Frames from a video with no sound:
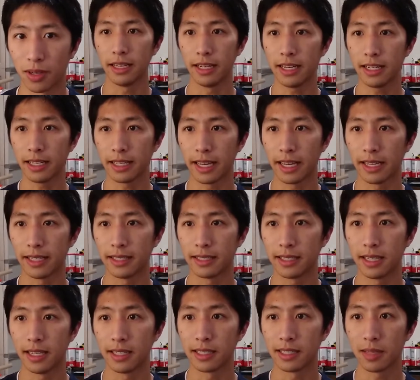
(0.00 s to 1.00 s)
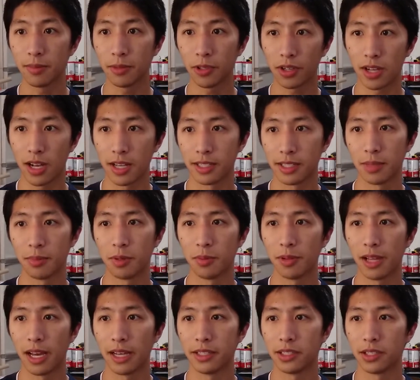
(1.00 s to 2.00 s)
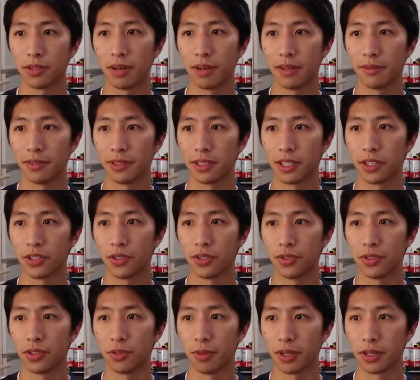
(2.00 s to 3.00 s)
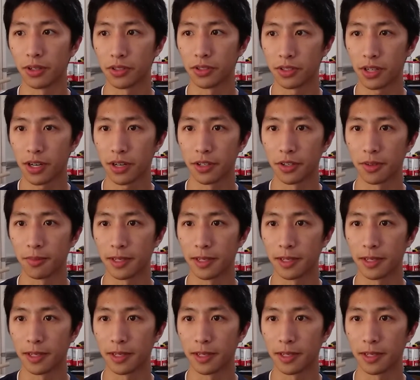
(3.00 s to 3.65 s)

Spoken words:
In any case, a similar concept applies to rivals that choose the weaker starter,